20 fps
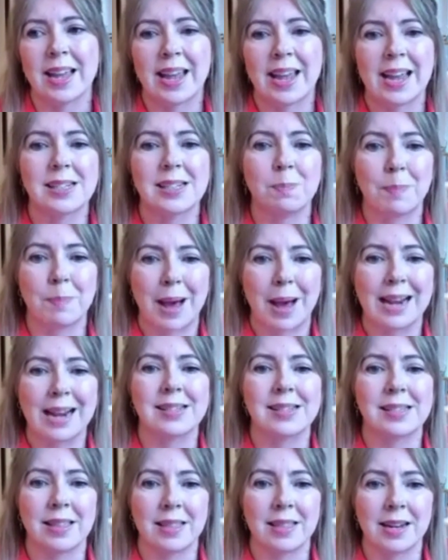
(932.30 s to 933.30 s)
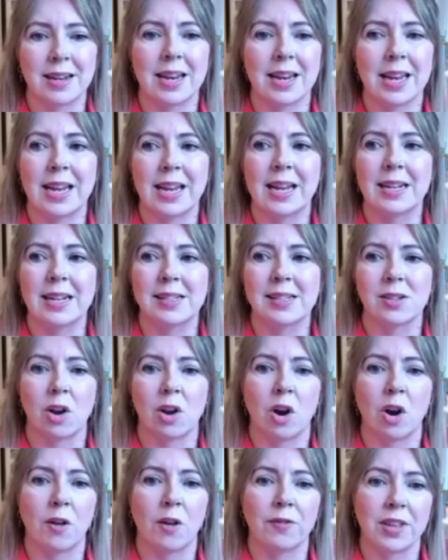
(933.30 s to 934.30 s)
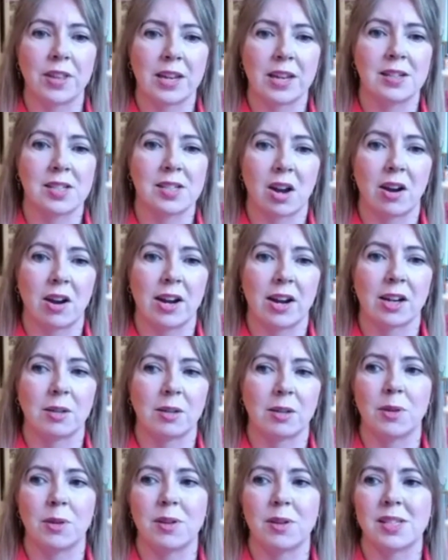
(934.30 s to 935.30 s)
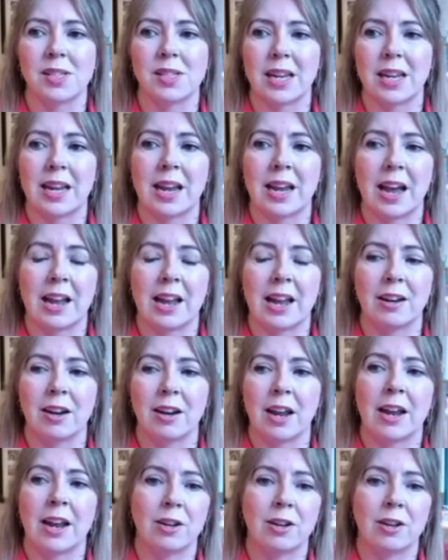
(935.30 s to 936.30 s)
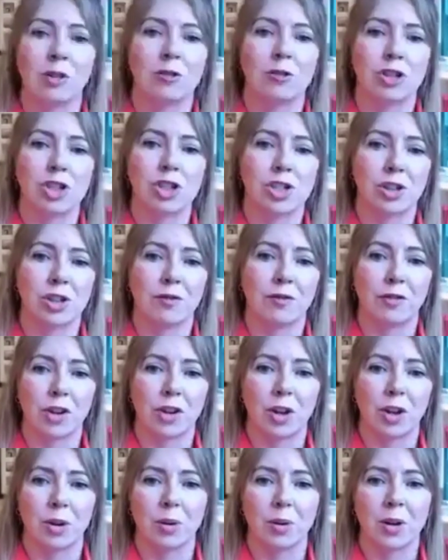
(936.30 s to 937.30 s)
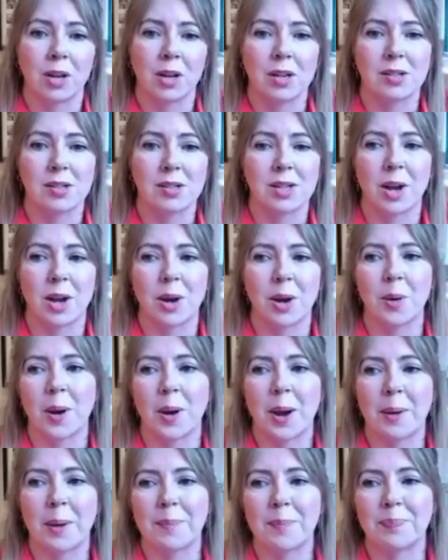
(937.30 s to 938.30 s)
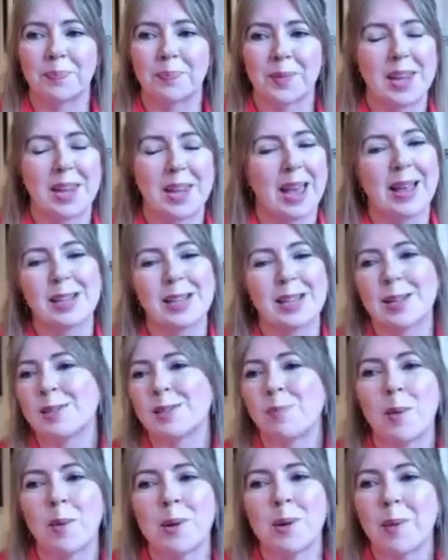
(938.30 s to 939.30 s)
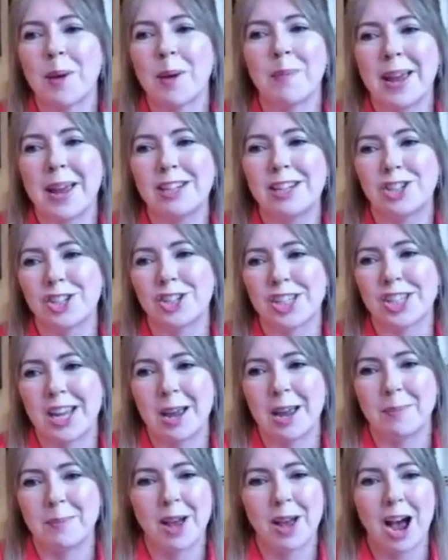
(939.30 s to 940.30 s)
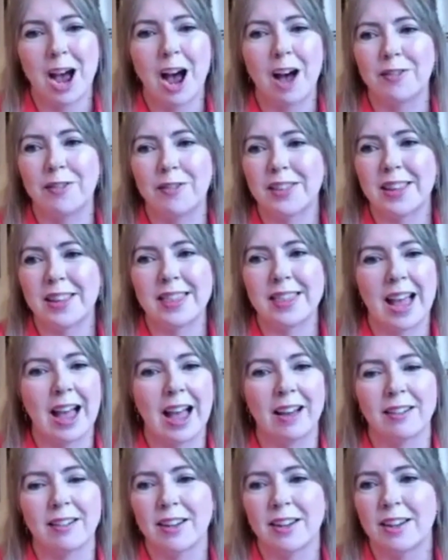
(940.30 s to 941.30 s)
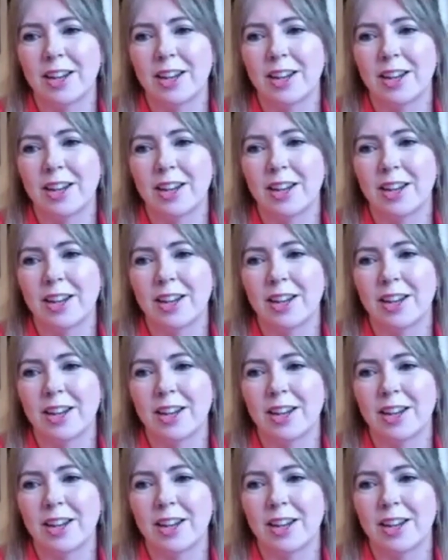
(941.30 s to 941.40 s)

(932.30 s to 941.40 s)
It's balancing the needs of the entire community and not just the few. So, that's probably my major tip. Other than that,